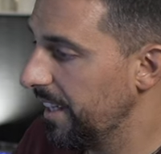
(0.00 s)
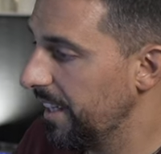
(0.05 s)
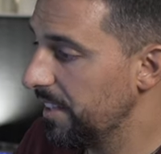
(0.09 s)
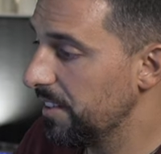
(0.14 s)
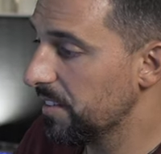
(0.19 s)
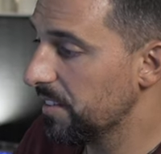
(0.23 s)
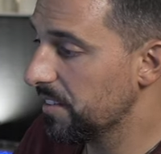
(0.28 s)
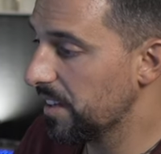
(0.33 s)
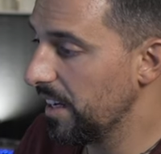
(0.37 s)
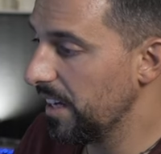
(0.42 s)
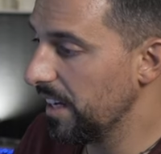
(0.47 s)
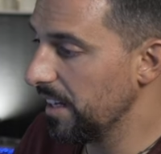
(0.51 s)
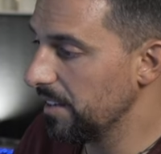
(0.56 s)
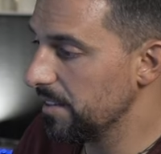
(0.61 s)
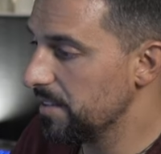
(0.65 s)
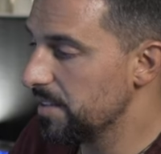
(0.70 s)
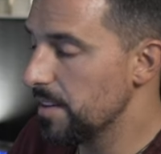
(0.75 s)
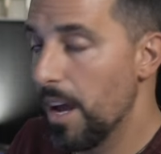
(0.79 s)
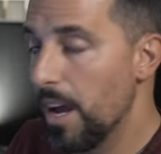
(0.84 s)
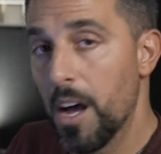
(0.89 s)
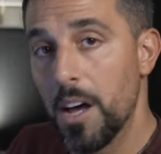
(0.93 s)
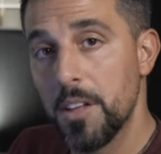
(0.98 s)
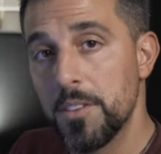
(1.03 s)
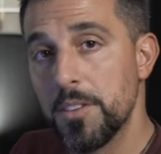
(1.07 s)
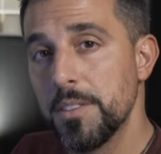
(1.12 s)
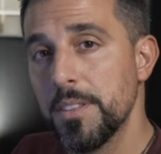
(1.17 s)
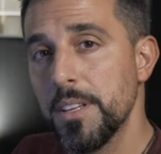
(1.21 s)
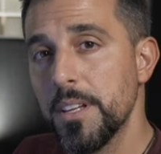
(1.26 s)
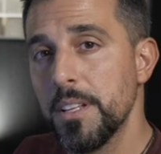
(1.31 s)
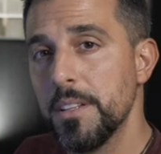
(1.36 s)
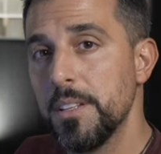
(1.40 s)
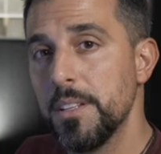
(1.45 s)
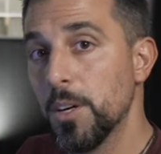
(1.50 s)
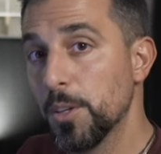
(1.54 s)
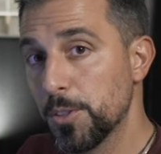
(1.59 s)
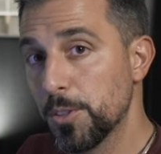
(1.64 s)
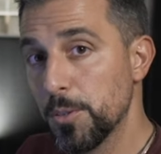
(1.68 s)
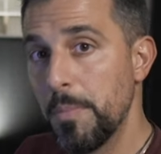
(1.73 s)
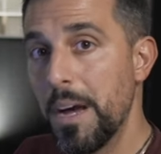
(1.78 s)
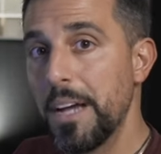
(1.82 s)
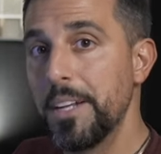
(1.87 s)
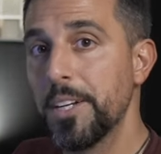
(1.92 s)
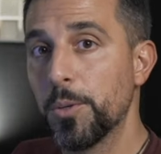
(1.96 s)
in this case, other than the
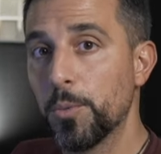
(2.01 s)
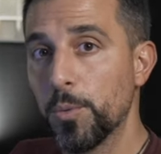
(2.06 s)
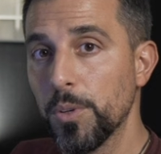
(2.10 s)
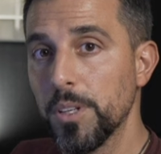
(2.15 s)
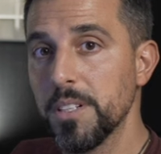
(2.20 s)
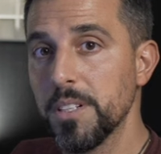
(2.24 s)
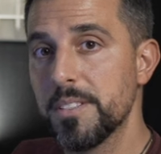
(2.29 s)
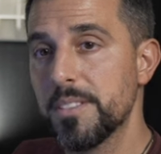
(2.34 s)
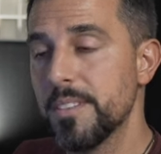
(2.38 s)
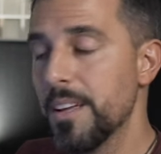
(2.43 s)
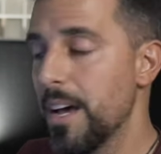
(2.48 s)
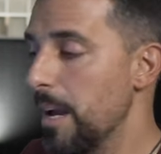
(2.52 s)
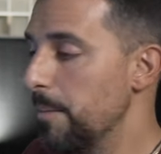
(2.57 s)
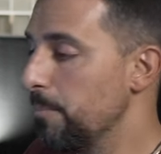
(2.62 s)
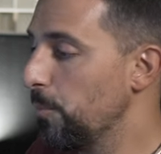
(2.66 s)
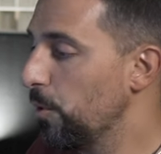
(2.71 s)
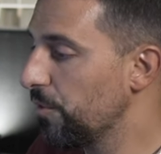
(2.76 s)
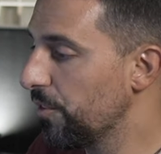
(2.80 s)
automatic release time,